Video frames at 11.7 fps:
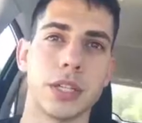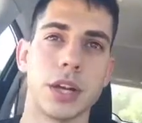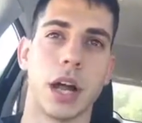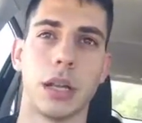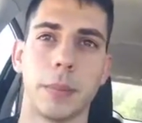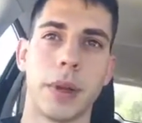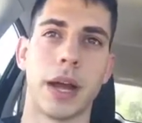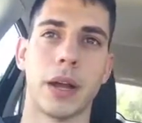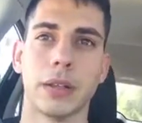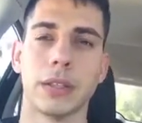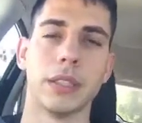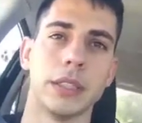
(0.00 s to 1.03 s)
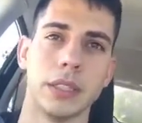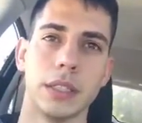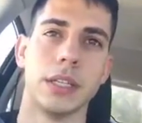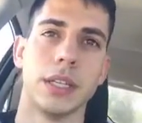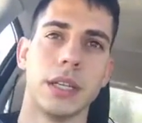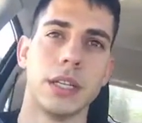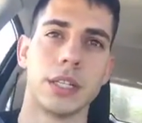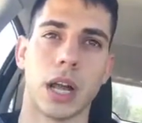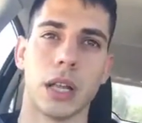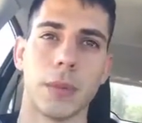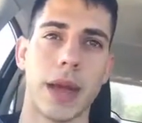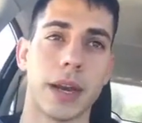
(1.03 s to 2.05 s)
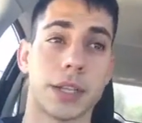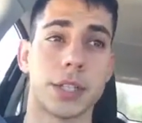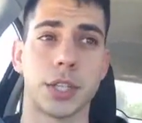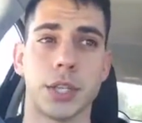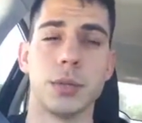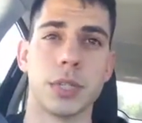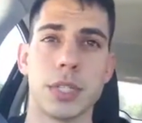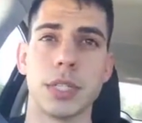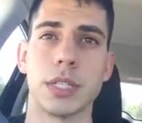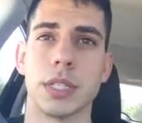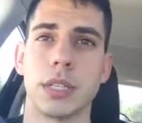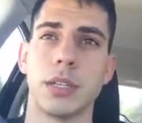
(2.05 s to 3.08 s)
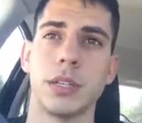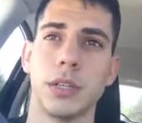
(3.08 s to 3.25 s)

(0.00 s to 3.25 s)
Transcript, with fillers: is all about it's all about excuses.